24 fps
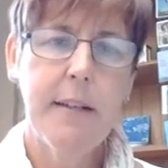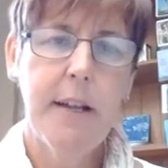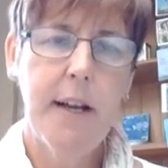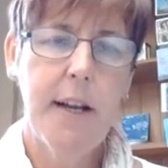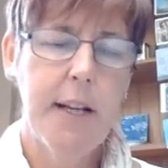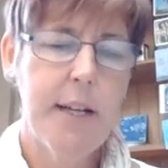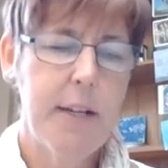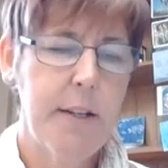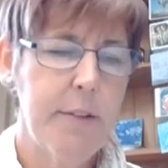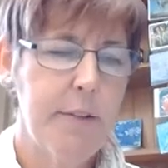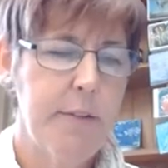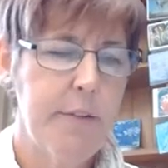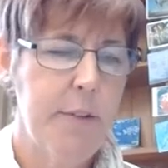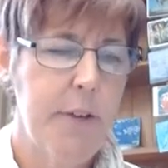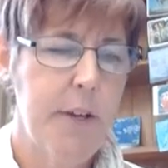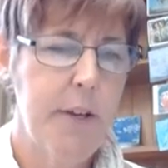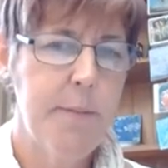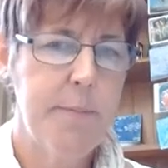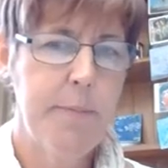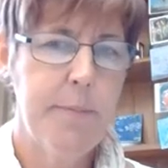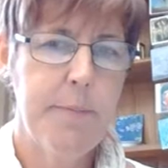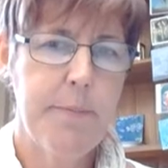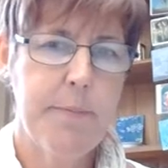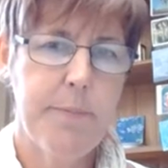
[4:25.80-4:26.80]
kind of
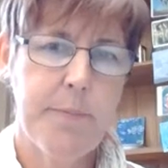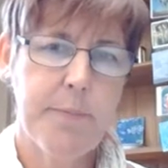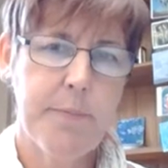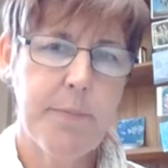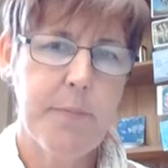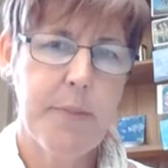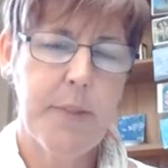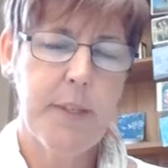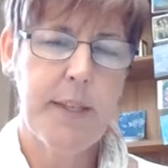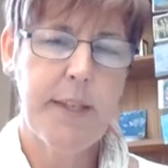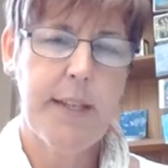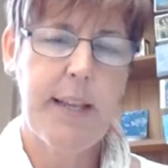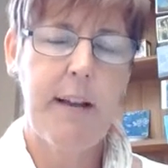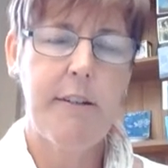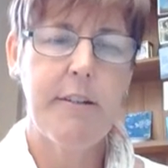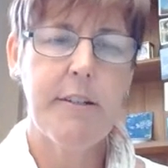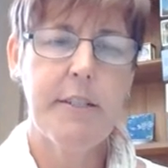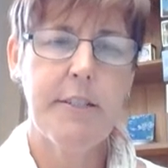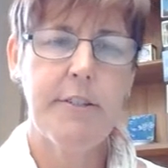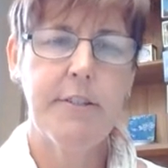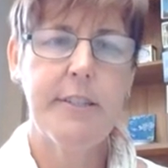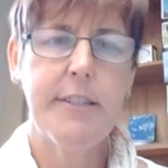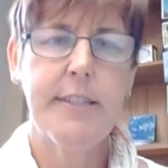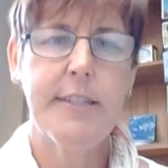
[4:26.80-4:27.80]

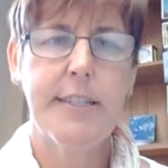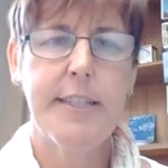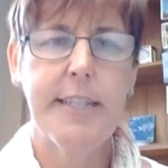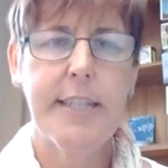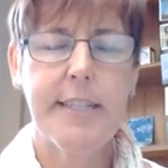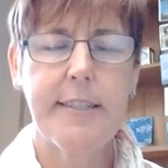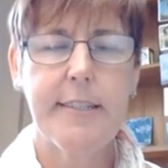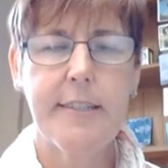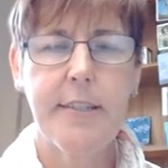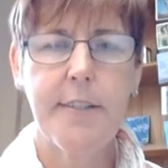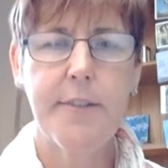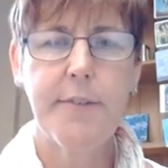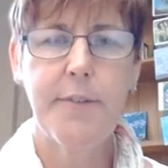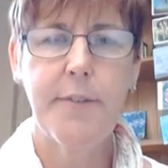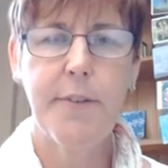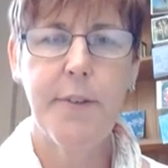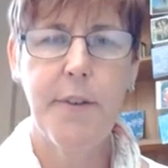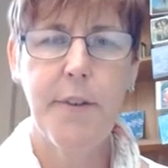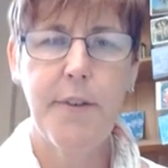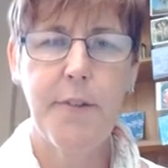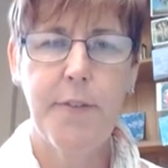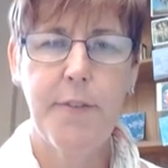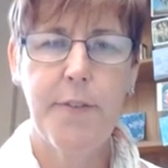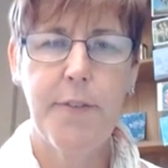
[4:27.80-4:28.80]
characteristics of
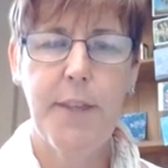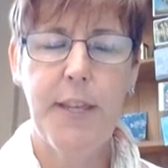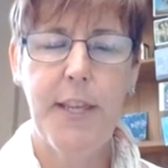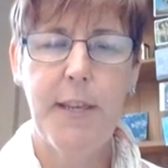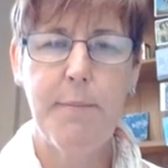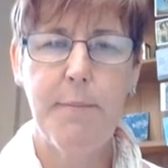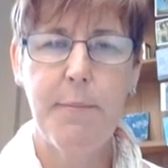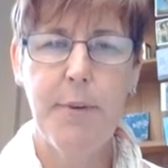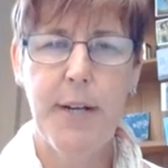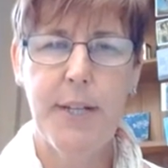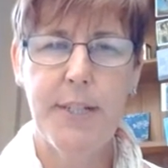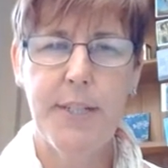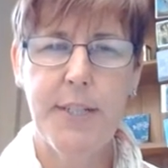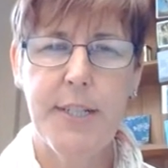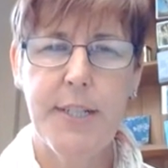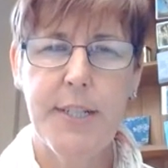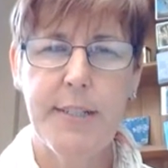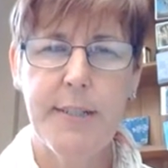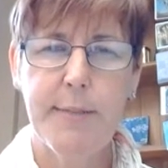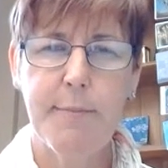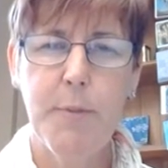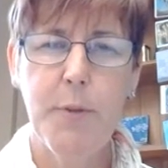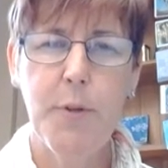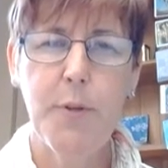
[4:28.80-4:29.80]
the
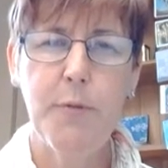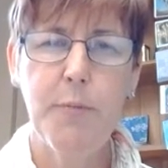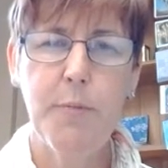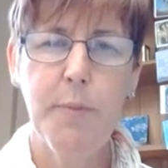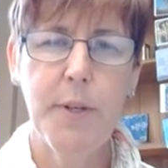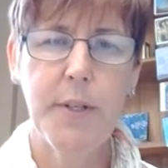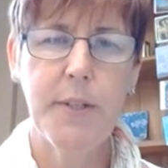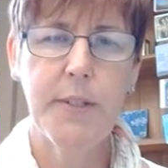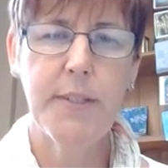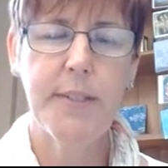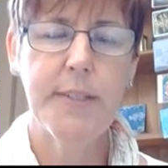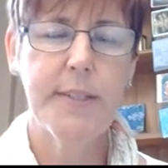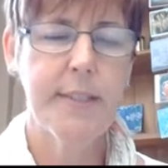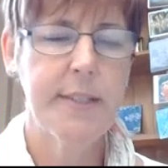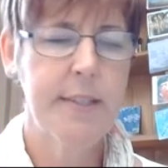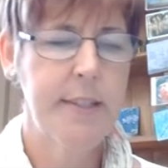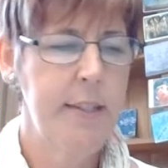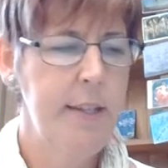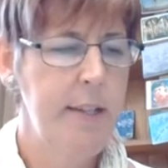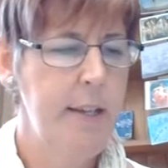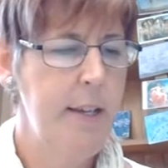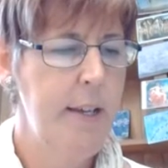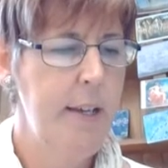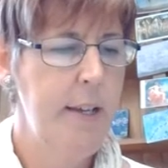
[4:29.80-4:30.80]
Impressionist movement.
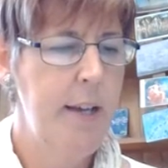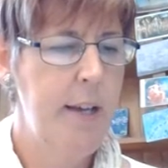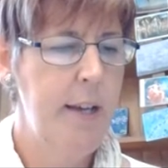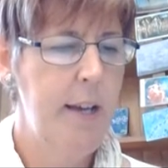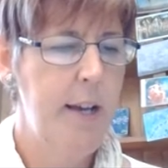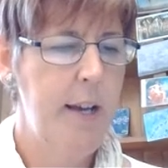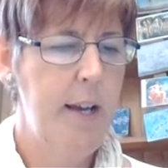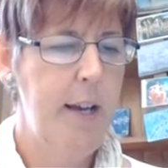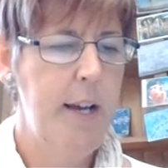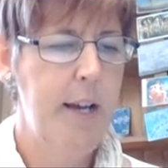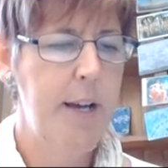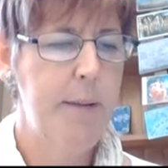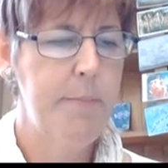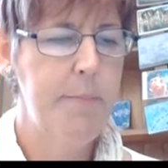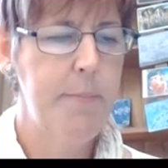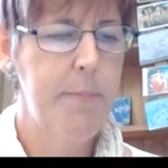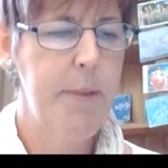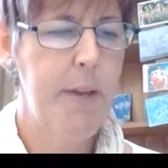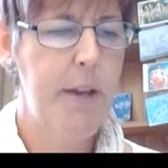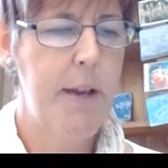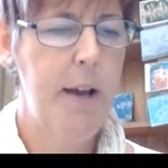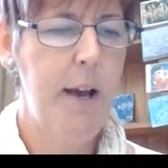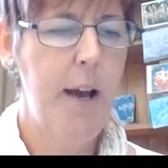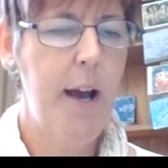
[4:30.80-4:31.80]

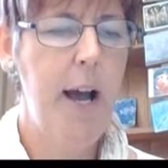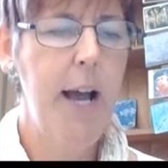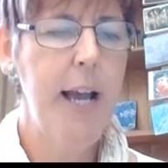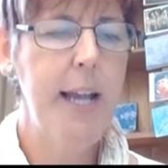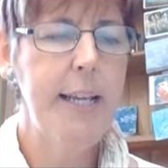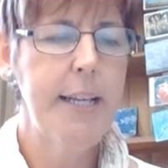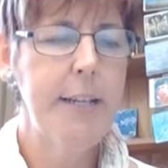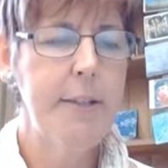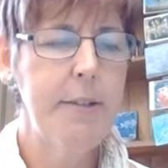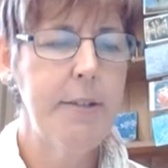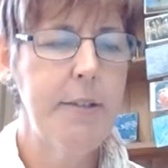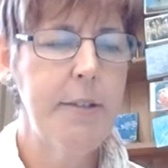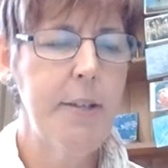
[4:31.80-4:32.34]
I